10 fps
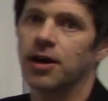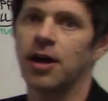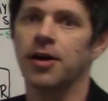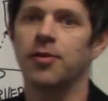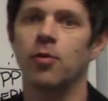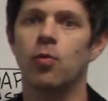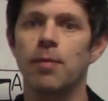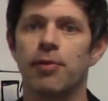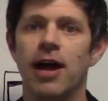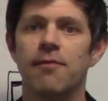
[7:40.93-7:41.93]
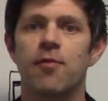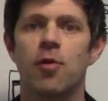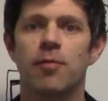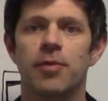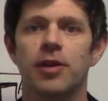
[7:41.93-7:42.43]
on what
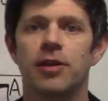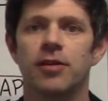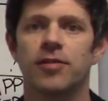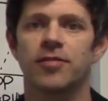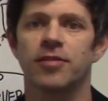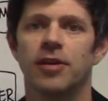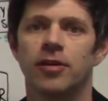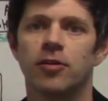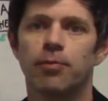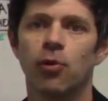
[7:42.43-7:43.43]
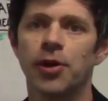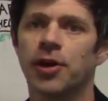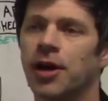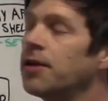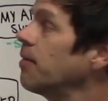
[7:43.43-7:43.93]
platform it is deployed
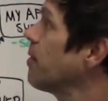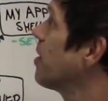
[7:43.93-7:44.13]
on,